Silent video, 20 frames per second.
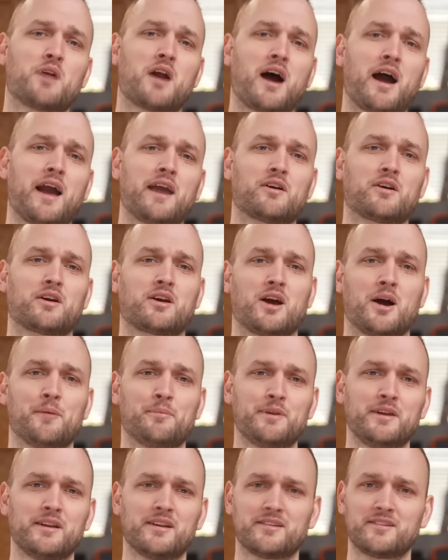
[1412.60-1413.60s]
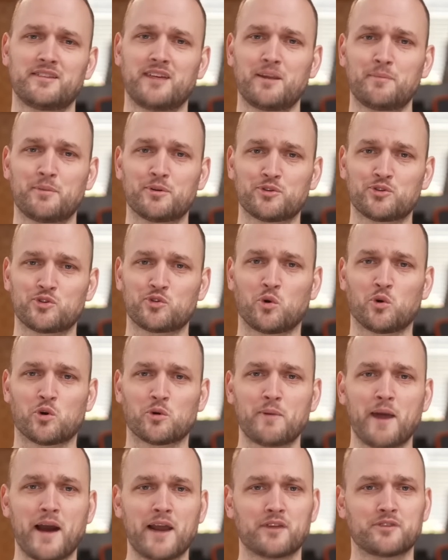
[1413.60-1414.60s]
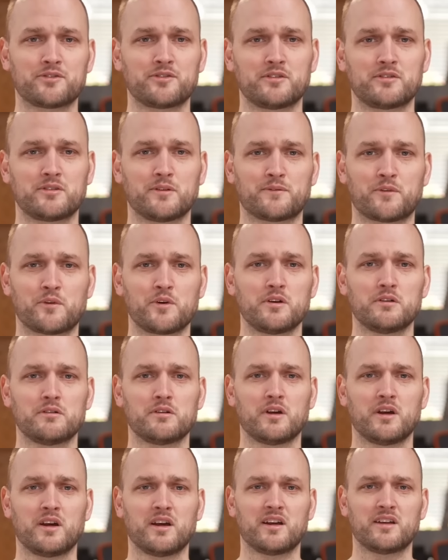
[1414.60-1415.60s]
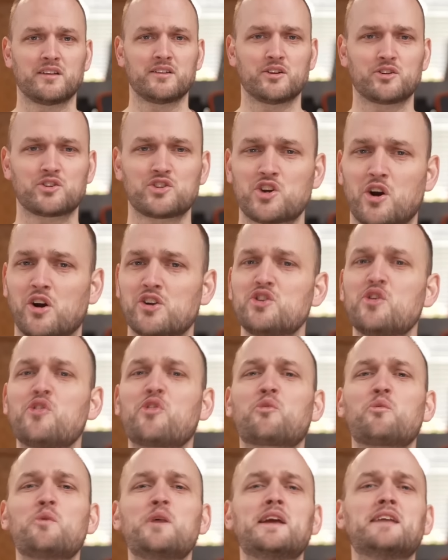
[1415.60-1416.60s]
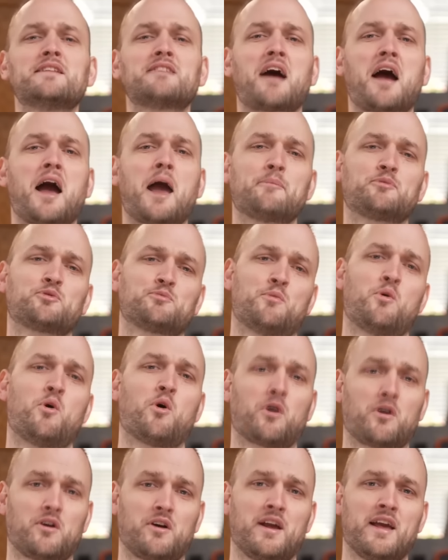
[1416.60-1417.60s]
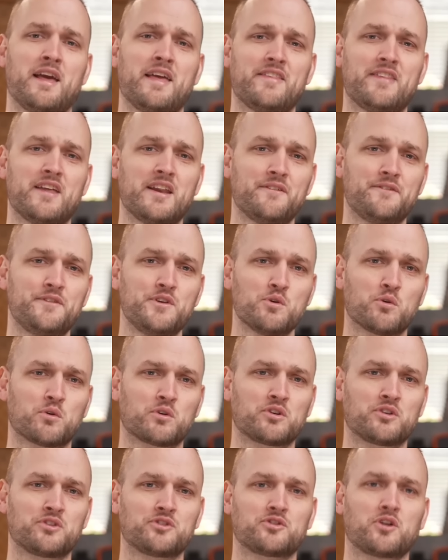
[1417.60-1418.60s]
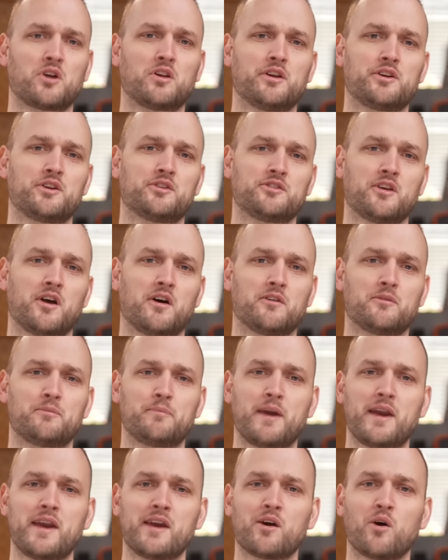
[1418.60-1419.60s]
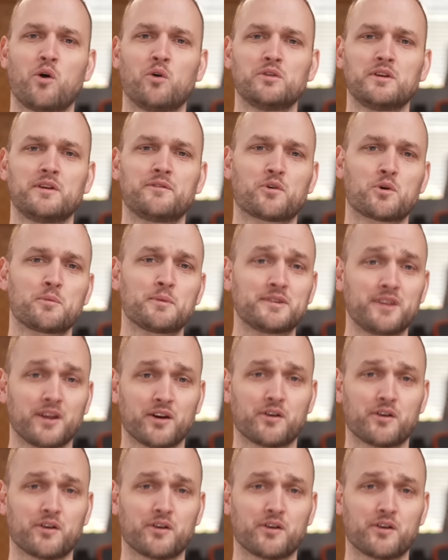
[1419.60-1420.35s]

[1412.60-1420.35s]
if you were to hire a company to set up a solar panel system for you, they'll charge you 3 times more than if you were to install it yourself, paying only for